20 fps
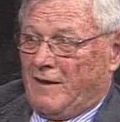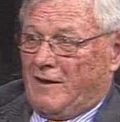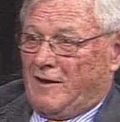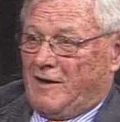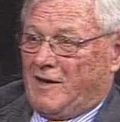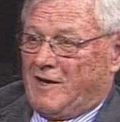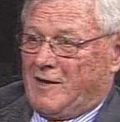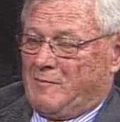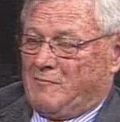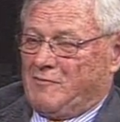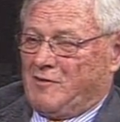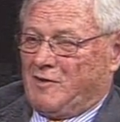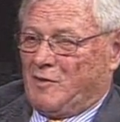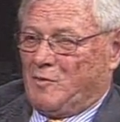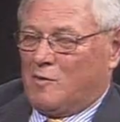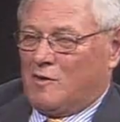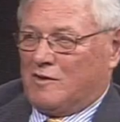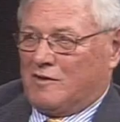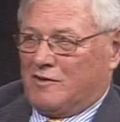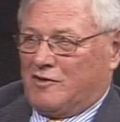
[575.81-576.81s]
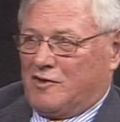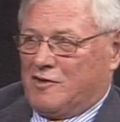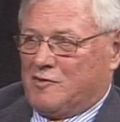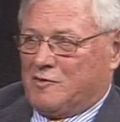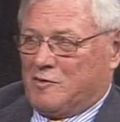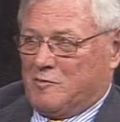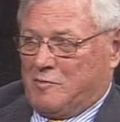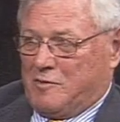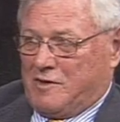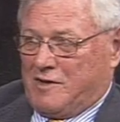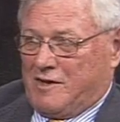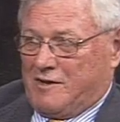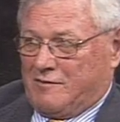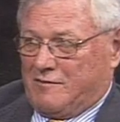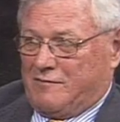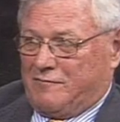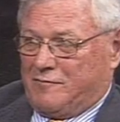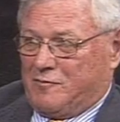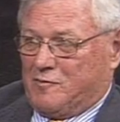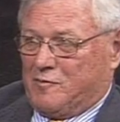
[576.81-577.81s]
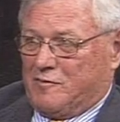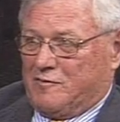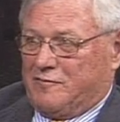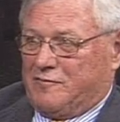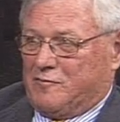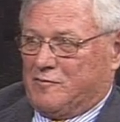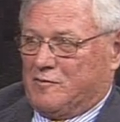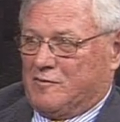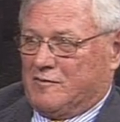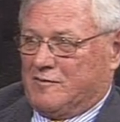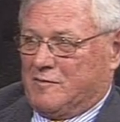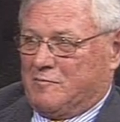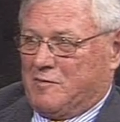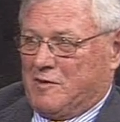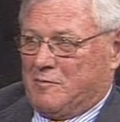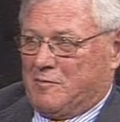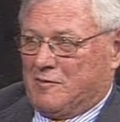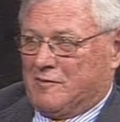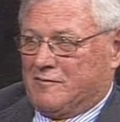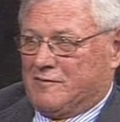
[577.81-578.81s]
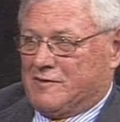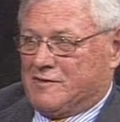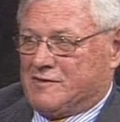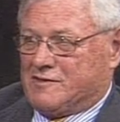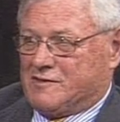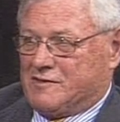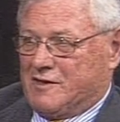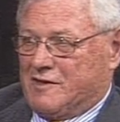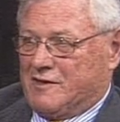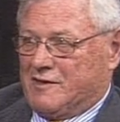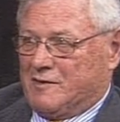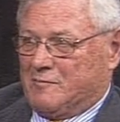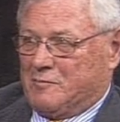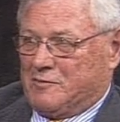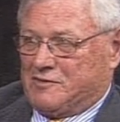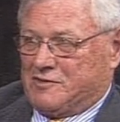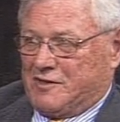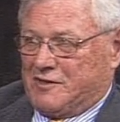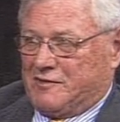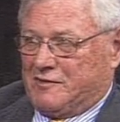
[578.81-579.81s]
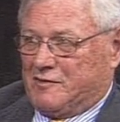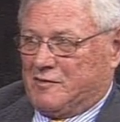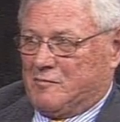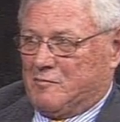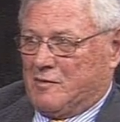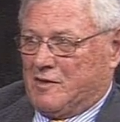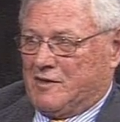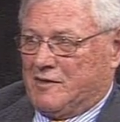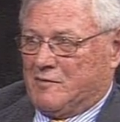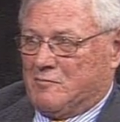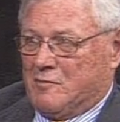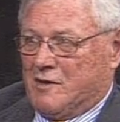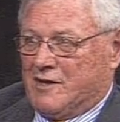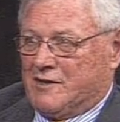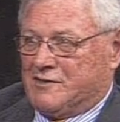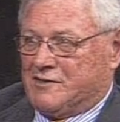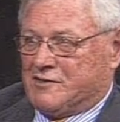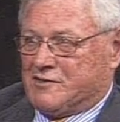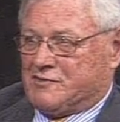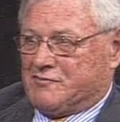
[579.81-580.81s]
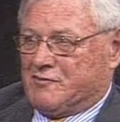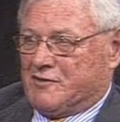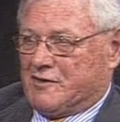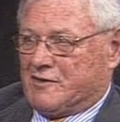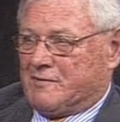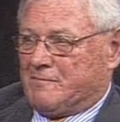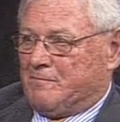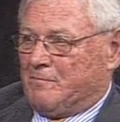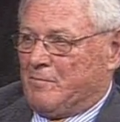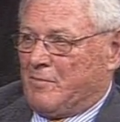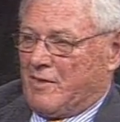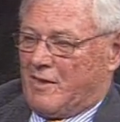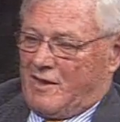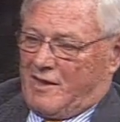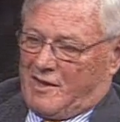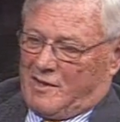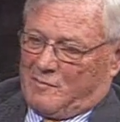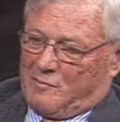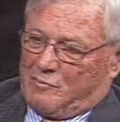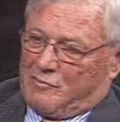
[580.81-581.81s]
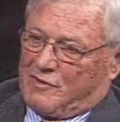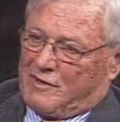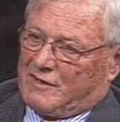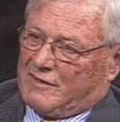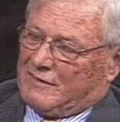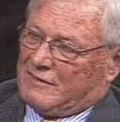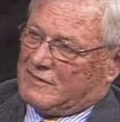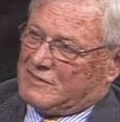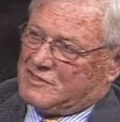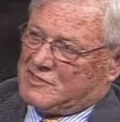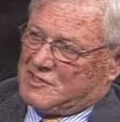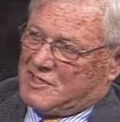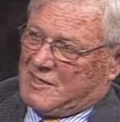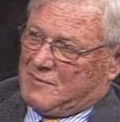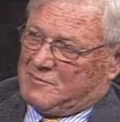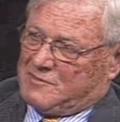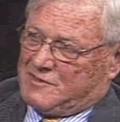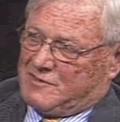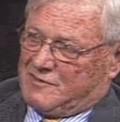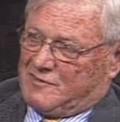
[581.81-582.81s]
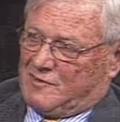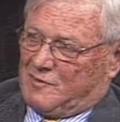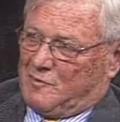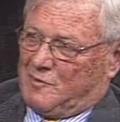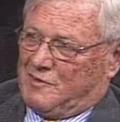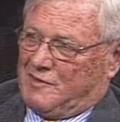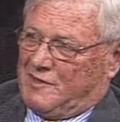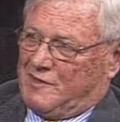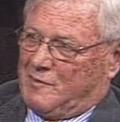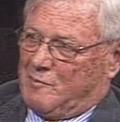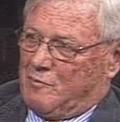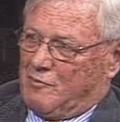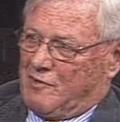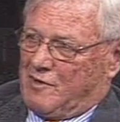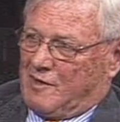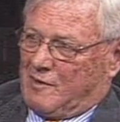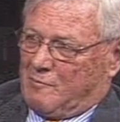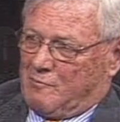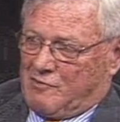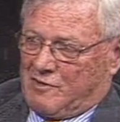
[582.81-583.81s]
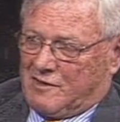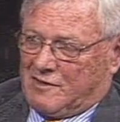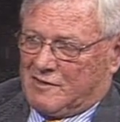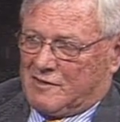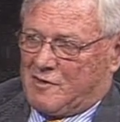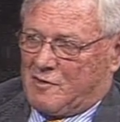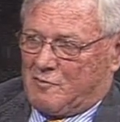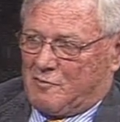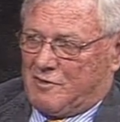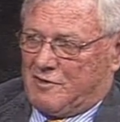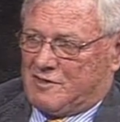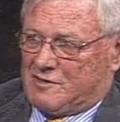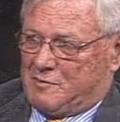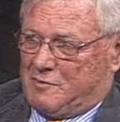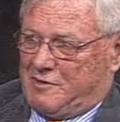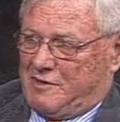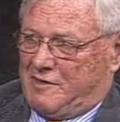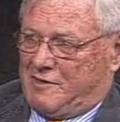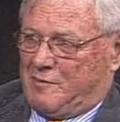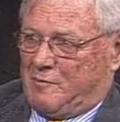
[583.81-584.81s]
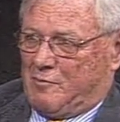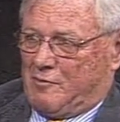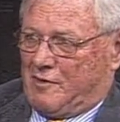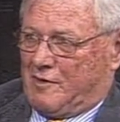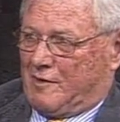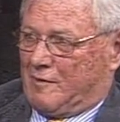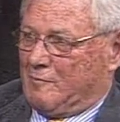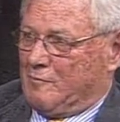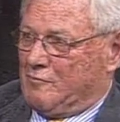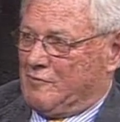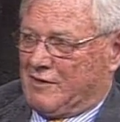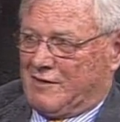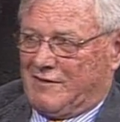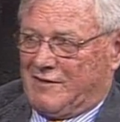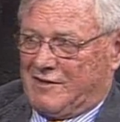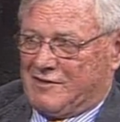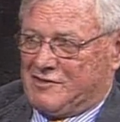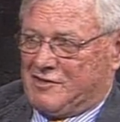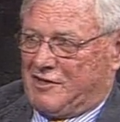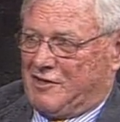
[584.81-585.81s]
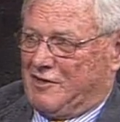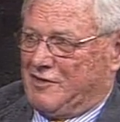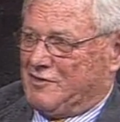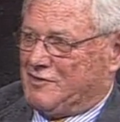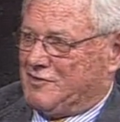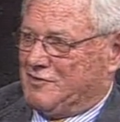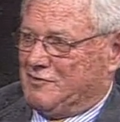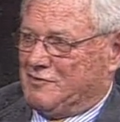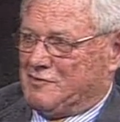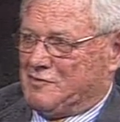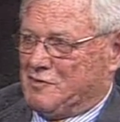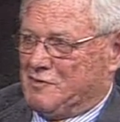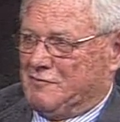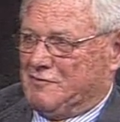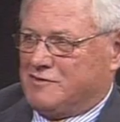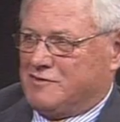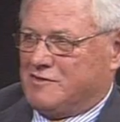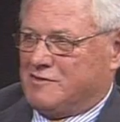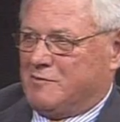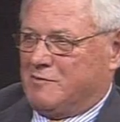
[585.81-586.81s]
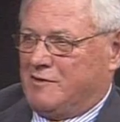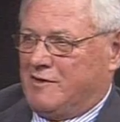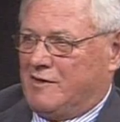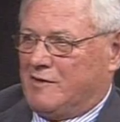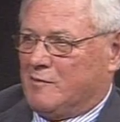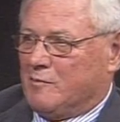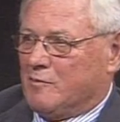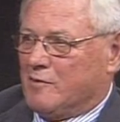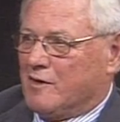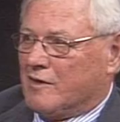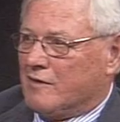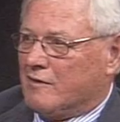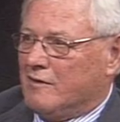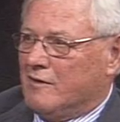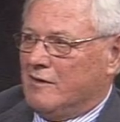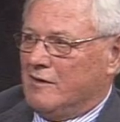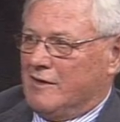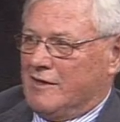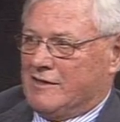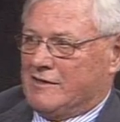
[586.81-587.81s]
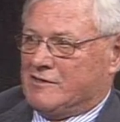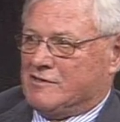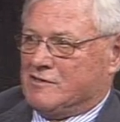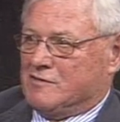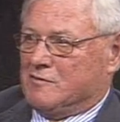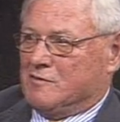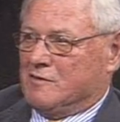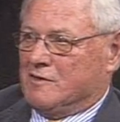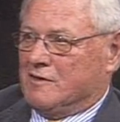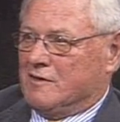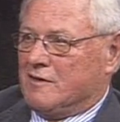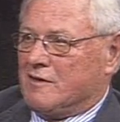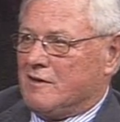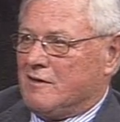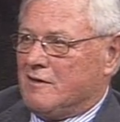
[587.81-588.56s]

I am really willing to go to bat for the people of this state, and particularly Maine and my district, and bring the jobs here that we need to bring the careers we need to bring the educational services we need to bring, and so on.